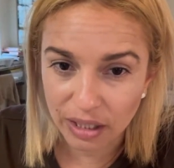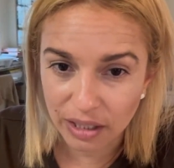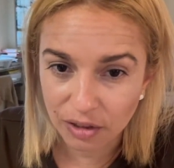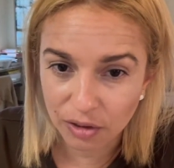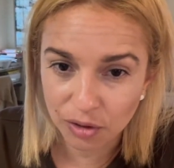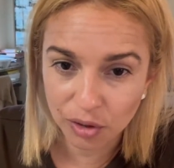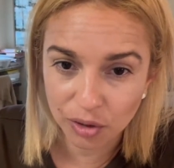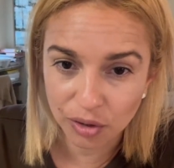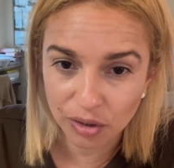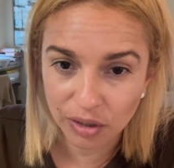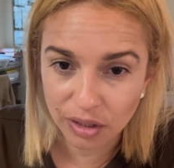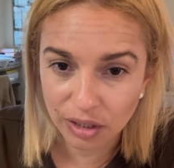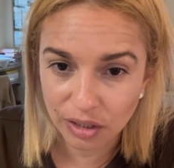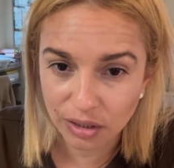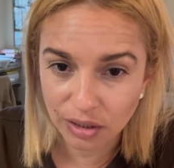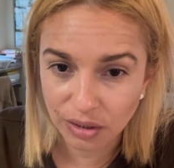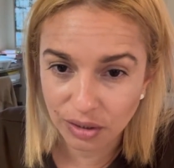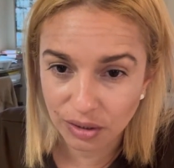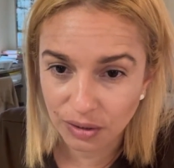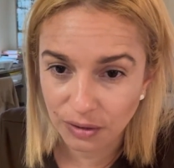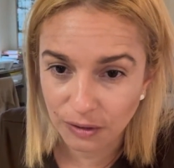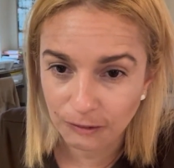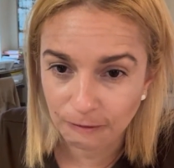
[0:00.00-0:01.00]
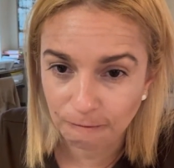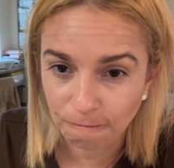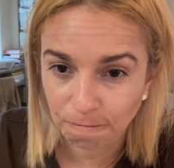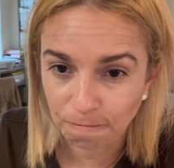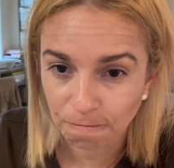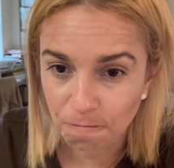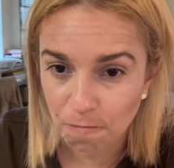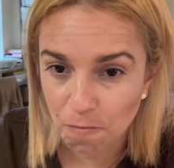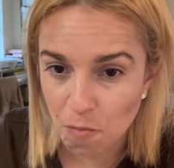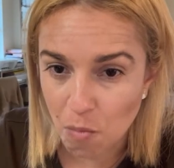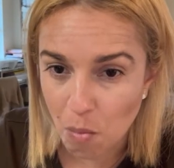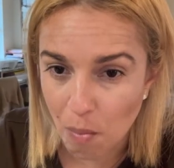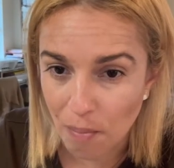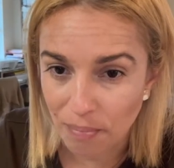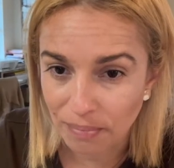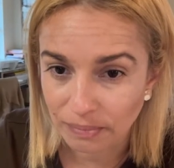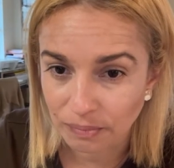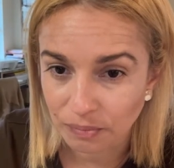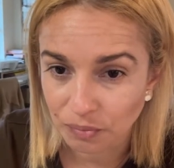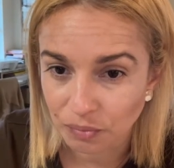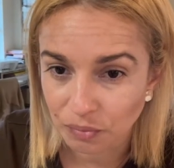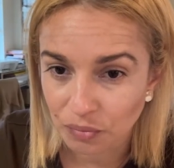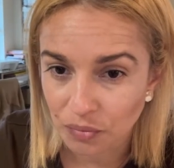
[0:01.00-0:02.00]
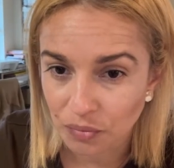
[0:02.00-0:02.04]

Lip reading: And then at your late 30s,